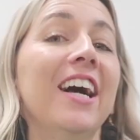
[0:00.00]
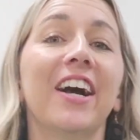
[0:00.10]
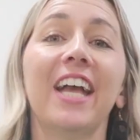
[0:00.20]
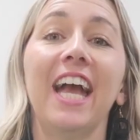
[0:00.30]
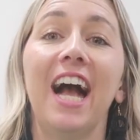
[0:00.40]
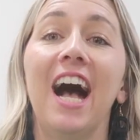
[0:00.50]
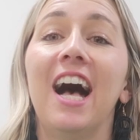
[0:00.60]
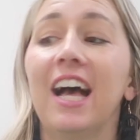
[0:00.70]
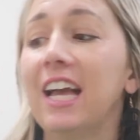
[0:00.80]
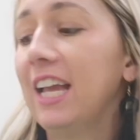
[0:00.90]
Okay,
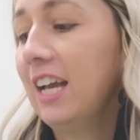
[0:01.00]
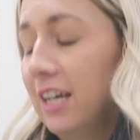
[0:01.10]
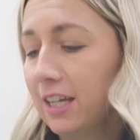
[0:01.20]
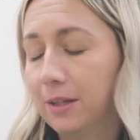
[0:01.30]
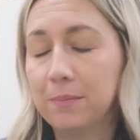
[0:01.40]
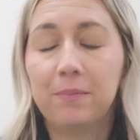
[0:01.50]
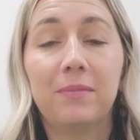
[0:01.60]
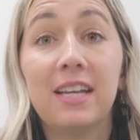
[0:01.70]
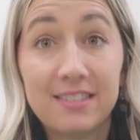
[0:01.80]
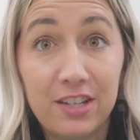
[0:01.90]

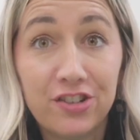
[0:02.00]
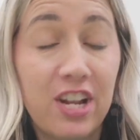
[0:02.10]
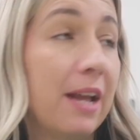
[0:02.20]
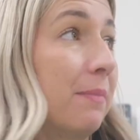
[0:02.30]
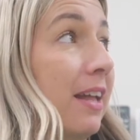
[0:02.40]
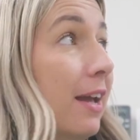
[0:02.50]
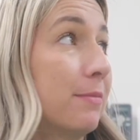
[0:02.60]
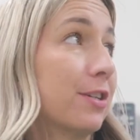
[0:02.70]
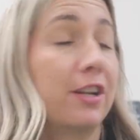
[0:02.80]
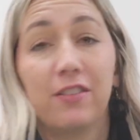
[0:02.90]
it's lunchtime, and I'm
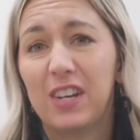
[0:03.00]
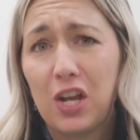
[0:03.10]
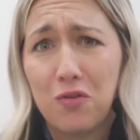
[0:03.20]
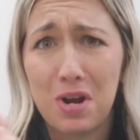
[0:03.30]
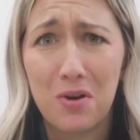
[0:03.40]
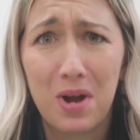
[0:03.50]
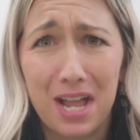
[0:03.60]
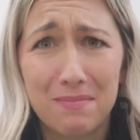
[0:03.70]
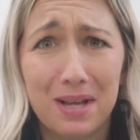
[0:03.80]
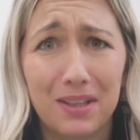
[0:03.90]
starting the video right
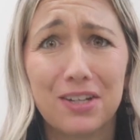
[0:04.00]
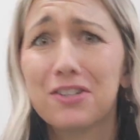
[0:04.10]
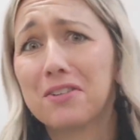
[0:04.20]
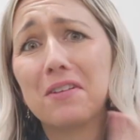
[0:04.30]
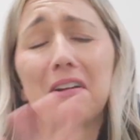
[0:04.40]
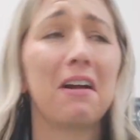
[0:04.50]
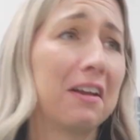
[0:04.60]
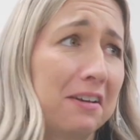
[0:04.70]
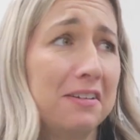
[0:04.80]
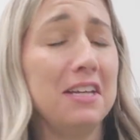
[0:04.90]
away at my lunch so that I
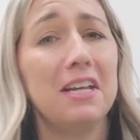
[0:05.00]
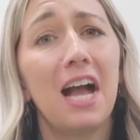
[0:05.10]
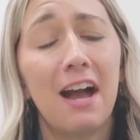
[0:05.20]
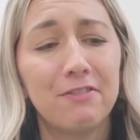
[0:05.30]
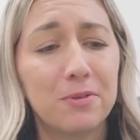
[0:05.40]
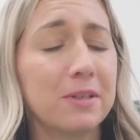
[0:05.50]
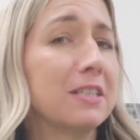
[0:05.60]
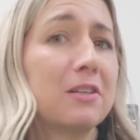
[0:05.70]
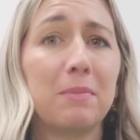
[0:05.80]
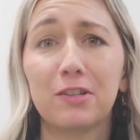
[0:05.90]
can eat
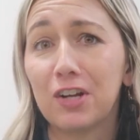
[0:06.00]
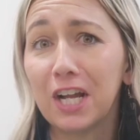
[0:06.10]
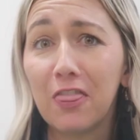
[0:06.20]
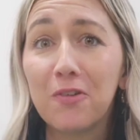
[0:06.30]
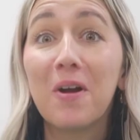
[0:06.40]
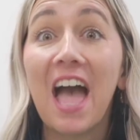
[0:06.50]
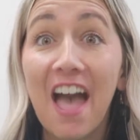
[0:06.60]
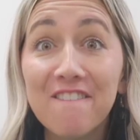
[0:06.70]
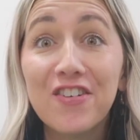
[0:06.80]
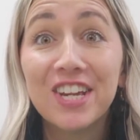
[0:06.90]
afterwards. So I make sure I get through
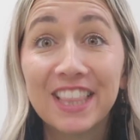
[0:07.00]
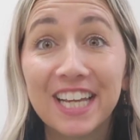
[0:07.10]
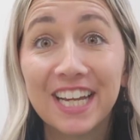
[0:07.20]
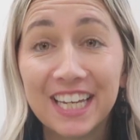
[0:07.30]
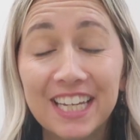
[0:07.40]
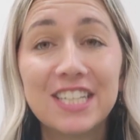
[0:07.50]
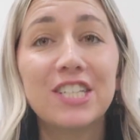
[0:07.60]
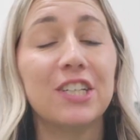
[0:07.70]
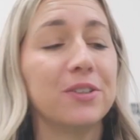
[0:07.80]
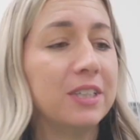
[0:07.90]
everything I need
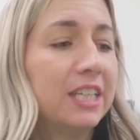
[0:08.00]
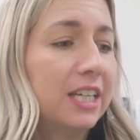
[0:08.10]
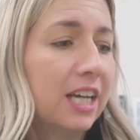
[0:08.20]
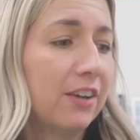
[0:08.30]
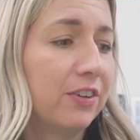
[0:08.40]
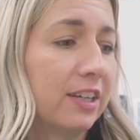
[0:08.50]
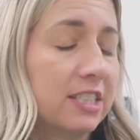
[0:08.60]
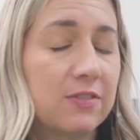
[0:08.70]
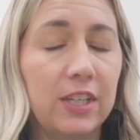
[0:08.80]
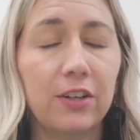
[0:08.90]
to. I feel like
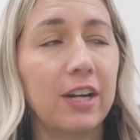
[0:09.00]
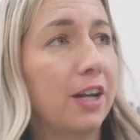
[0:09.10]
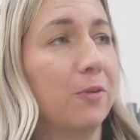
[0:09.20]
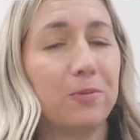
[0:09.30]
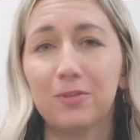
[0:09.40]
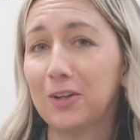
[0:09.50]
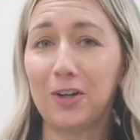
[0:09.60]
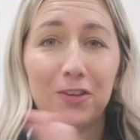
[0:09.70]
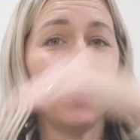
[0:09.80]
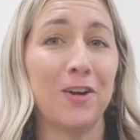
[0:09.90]
this video kind of took
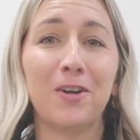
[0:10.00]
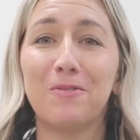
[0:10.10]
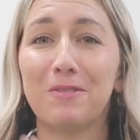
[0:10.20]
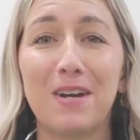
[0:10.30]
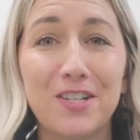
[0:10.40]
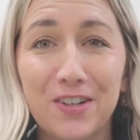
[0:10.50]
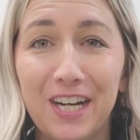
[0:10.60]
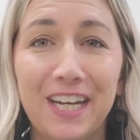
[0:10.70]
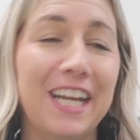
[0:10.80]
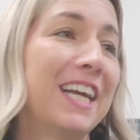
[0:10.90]
a turn with my
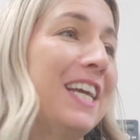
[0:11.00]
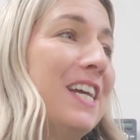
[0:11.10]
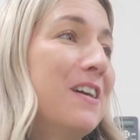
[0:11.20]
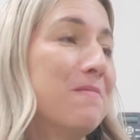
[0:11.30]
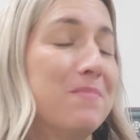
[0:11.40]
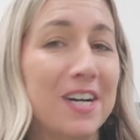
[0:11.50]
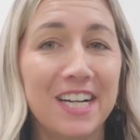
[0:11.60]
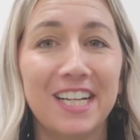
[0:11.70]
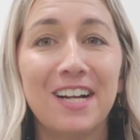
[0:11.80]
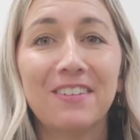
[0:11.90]
training,
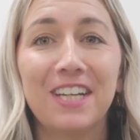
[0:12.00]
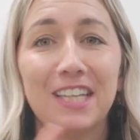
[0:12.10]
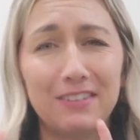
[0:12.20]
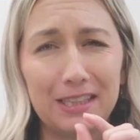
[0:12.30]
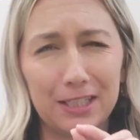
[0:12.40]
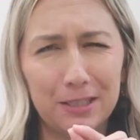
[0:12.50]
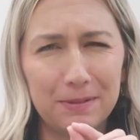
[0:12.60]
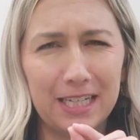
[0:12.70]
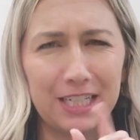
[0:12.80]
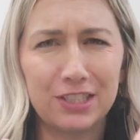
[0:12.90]
but I'm gonna give a little
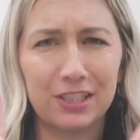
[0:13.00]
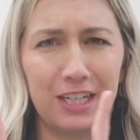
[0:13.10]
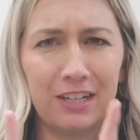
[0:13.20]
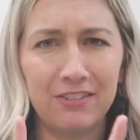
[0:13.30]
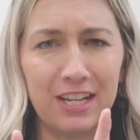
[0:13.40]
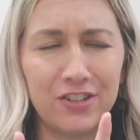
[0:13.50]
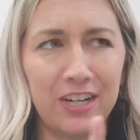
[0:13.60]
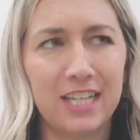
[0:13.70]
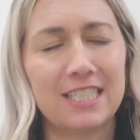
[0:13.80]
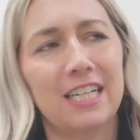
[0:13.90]
bit extra of that
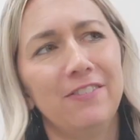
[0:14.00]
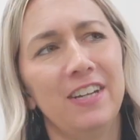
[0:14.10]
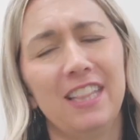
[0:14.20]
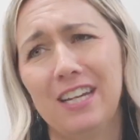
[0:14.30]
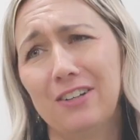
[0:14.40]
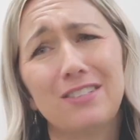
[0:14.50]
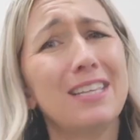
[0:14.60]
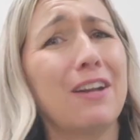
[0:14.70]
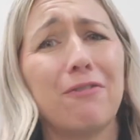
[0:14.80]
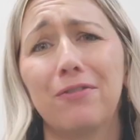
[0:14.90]
training stuff, and then I'll just
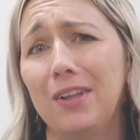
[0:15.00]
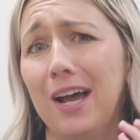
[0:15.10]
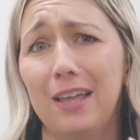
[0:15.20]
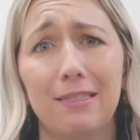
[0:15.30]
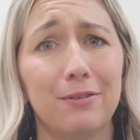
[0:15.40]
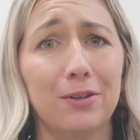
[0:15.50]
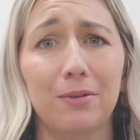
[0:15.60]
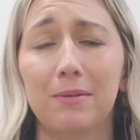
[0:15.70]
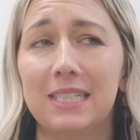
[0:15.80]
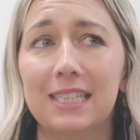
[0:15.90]
like fly through
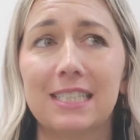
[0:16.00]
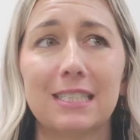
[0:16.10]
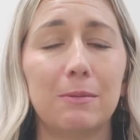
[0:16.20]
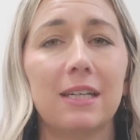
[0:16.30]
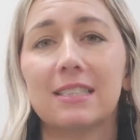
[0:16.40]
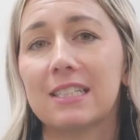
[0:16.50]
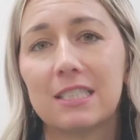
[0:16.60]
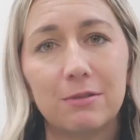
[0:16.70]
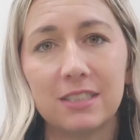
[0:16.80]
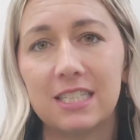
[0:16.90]
what we did this week since
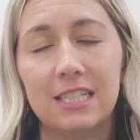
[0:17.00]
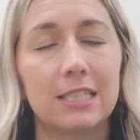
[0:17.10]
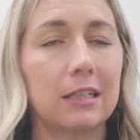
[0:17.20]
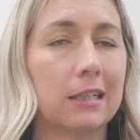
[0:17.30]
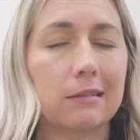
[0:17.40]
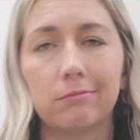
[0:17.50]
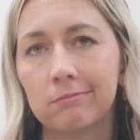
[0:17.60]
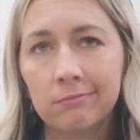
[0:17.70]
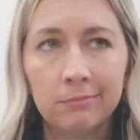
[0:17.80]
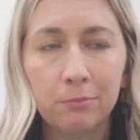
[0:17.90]
the routines are
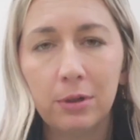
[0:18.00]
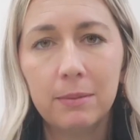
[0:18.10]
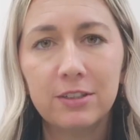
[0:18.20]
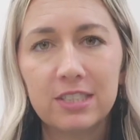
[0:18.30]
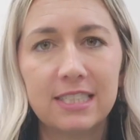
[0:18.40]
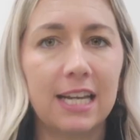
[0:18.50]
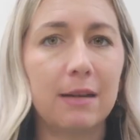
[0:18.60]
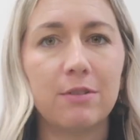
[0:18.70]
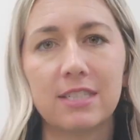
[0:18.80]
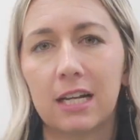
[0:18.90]
pretty much the
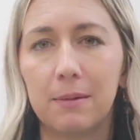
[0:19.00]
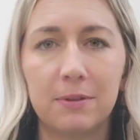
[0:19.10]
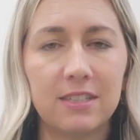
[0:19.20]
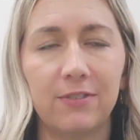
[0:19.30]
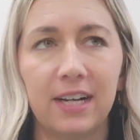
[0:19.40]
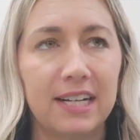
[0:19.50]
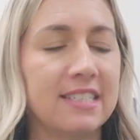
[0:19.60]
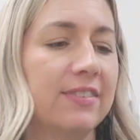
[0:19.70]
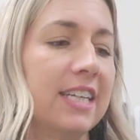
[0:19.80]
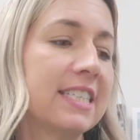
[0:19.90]
same, just a couple of different
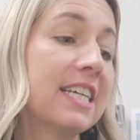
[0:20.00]
activities.